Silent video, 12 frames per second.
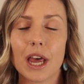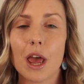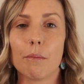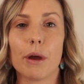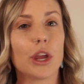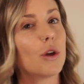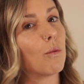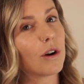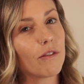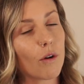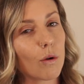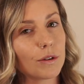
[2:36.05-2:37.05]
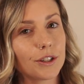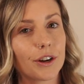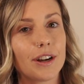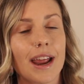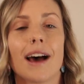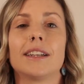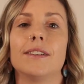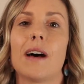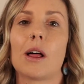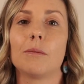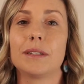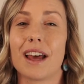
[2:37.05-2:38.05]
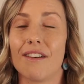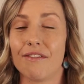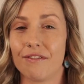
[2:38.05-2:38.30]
but you would have also now developed a